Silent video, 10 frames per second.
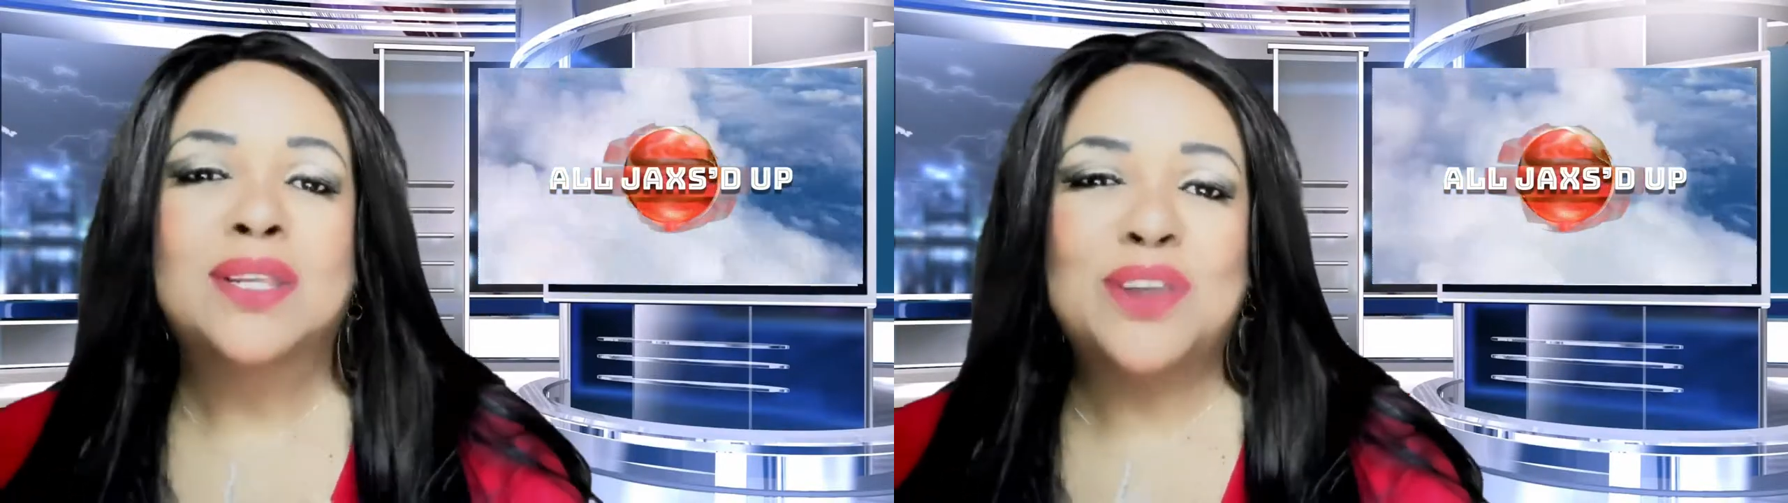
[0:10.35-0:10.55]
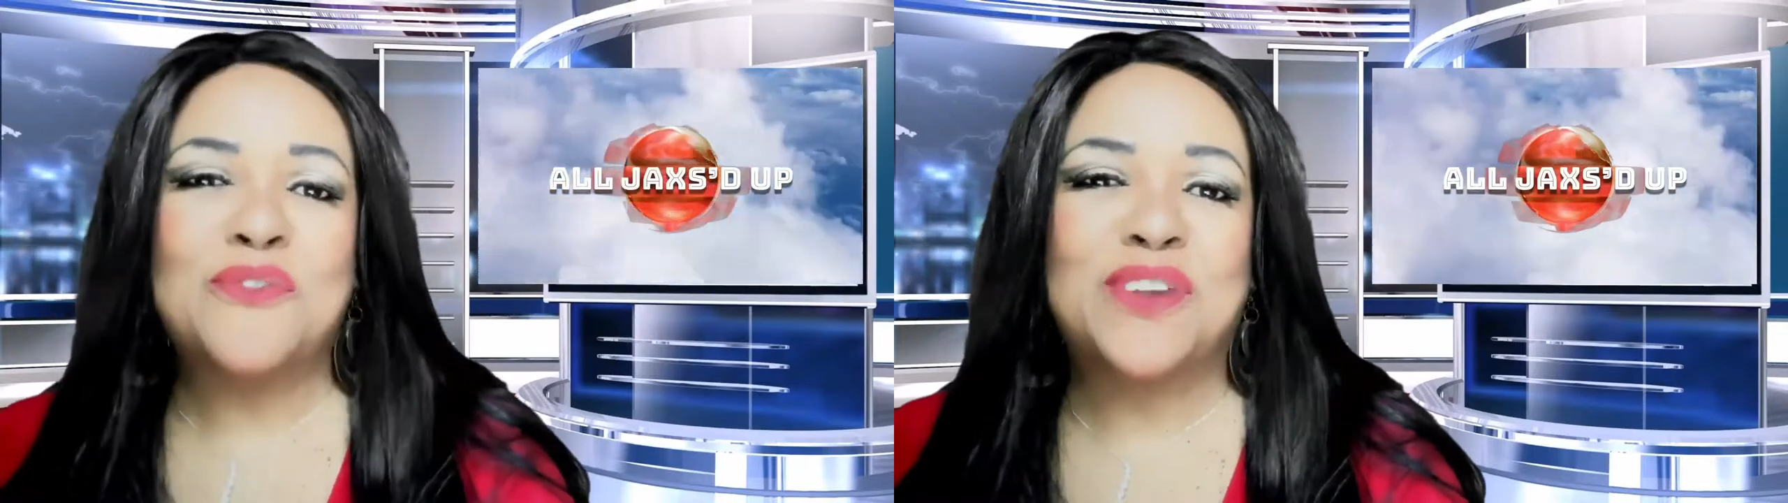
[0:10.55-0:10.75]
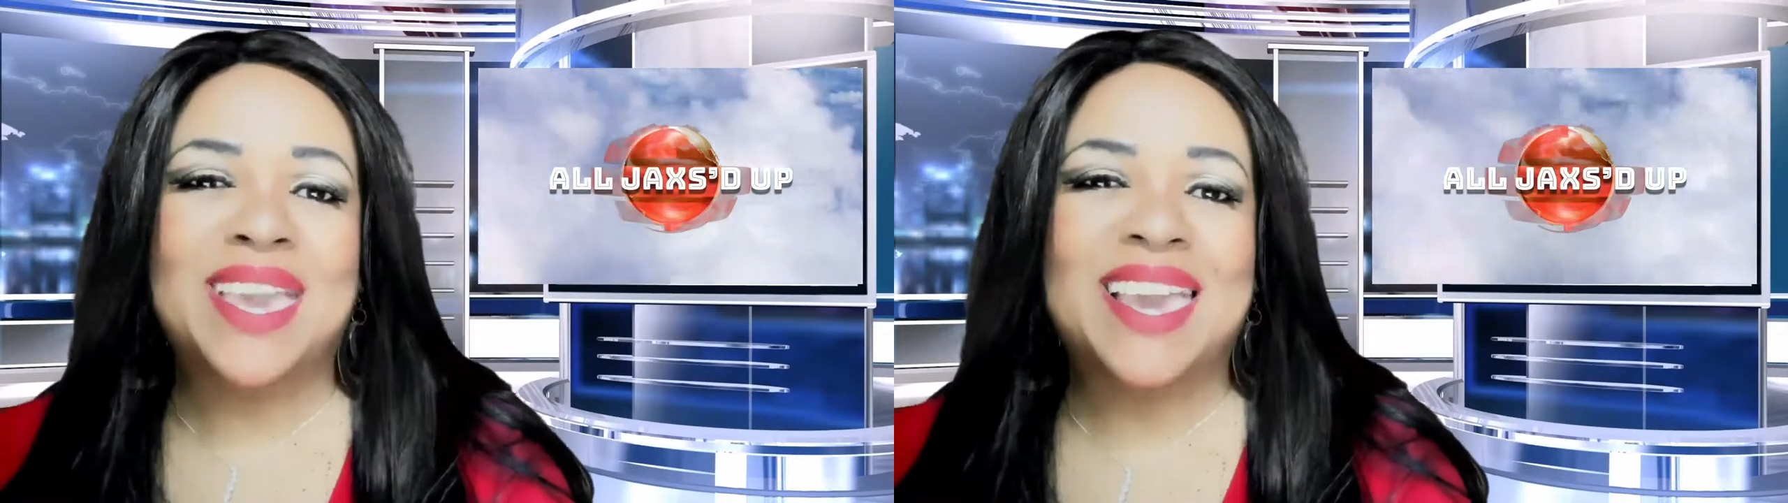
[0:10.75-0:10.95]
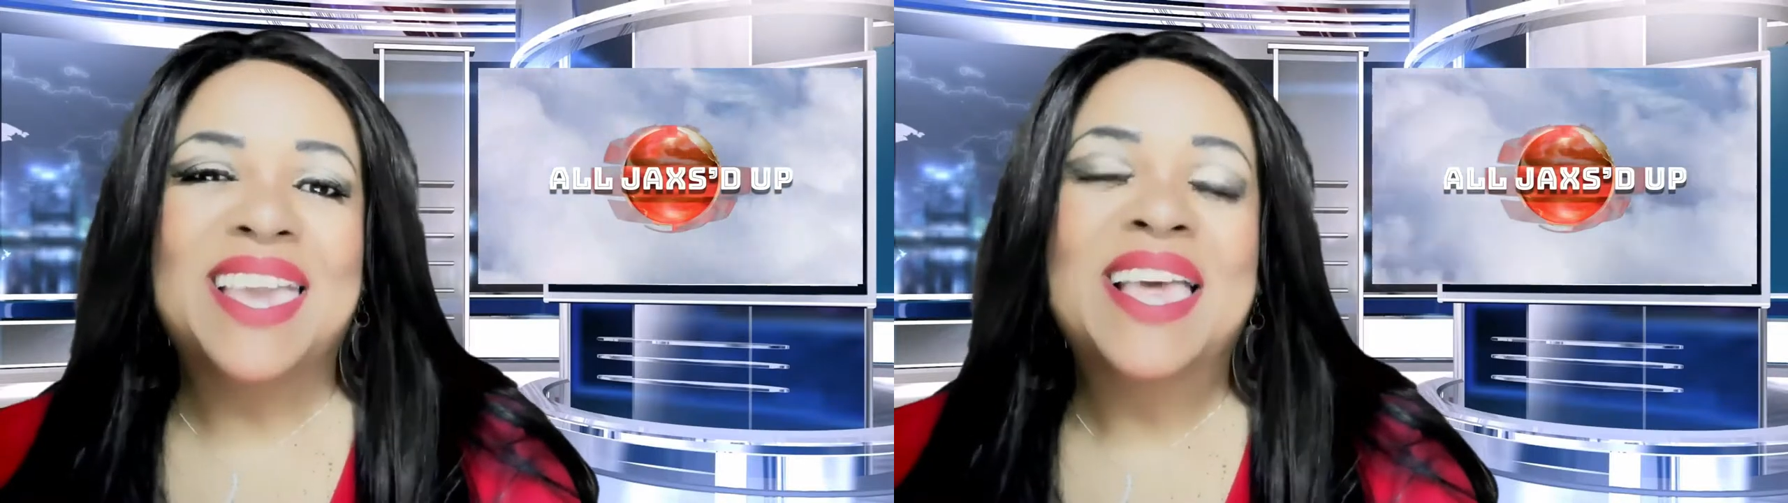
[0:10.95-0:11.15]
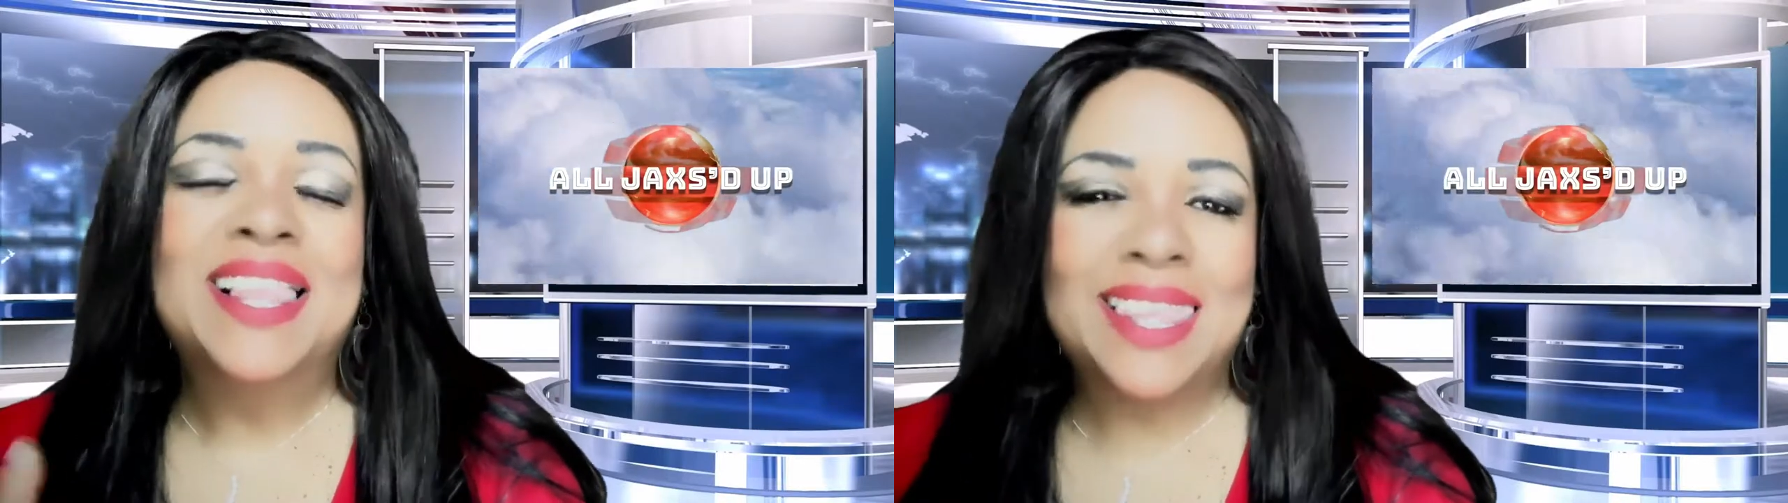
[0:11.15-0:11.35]
Don't
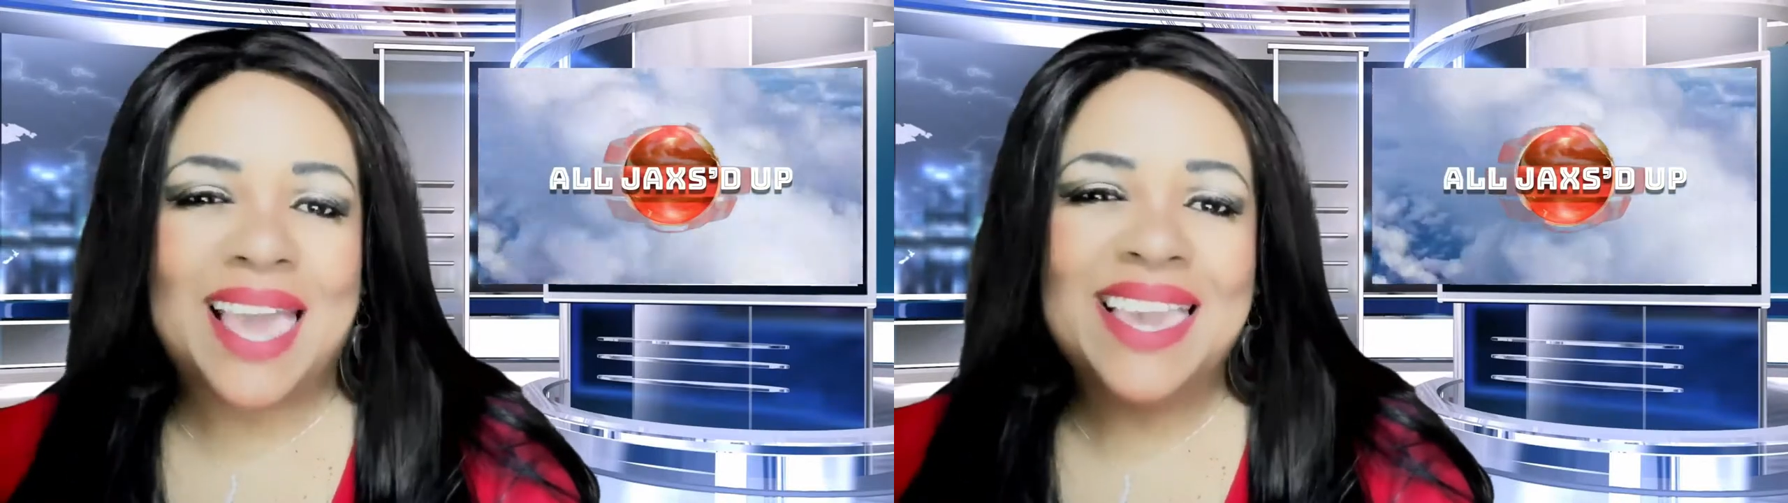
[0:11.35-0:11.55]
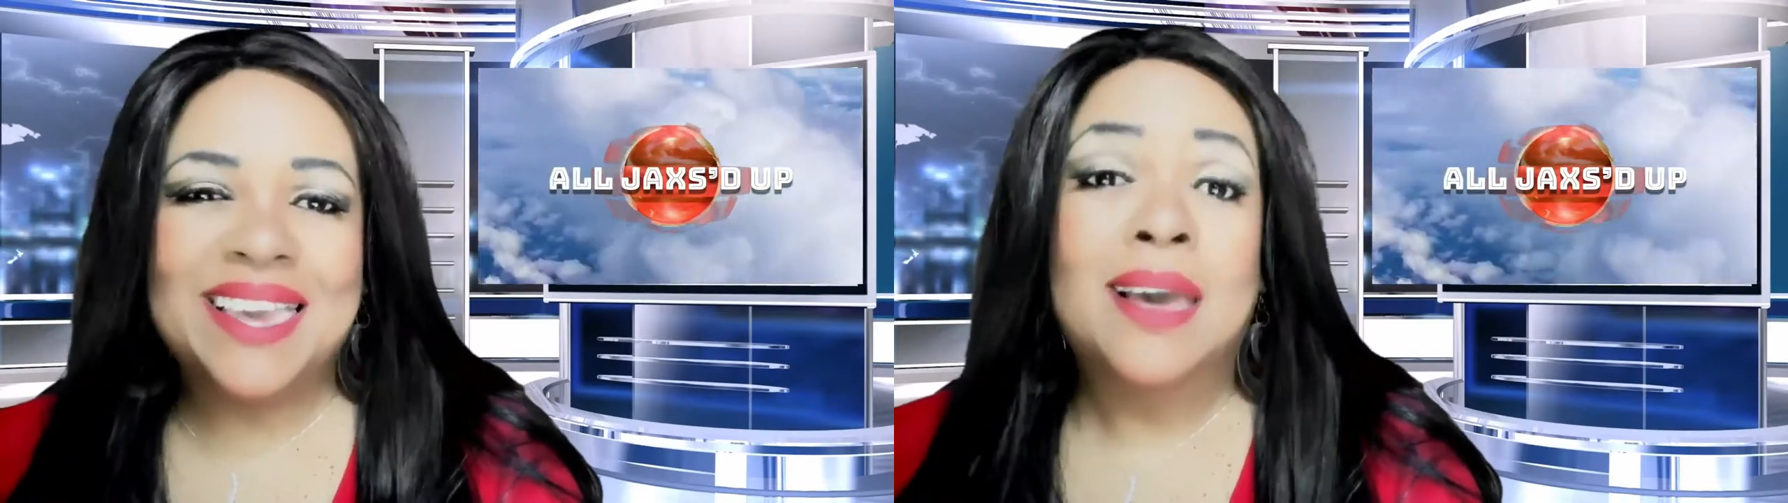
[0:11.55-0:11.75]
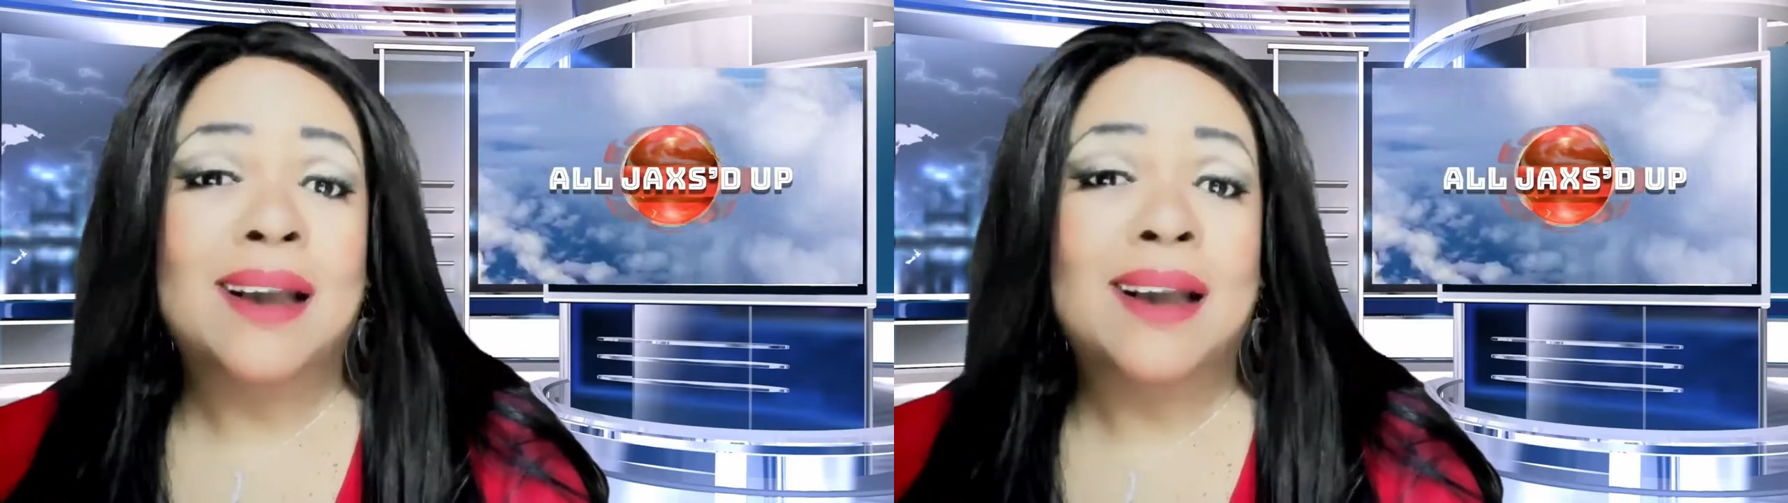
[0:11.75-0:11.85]
forget, like,